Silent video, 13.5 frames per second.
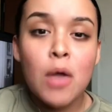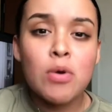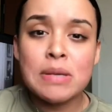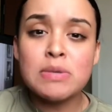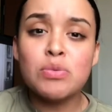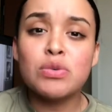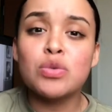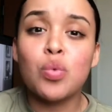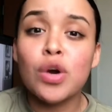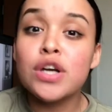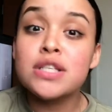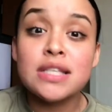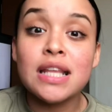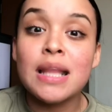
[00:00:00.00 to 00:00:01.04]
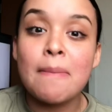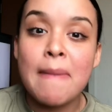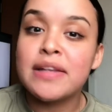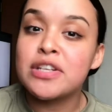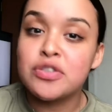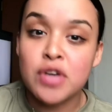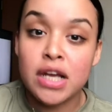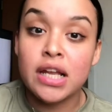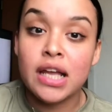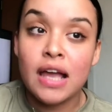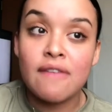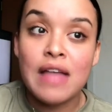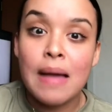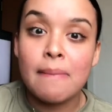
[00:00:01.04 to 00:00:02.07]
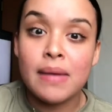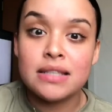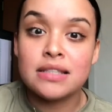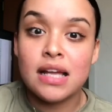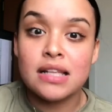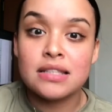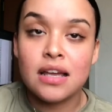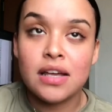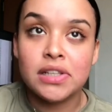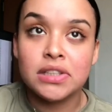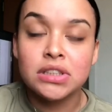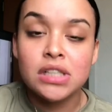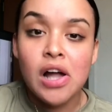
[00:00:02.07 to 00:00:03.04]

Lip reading: Reception was worse than basic training, if that makes sense. Like,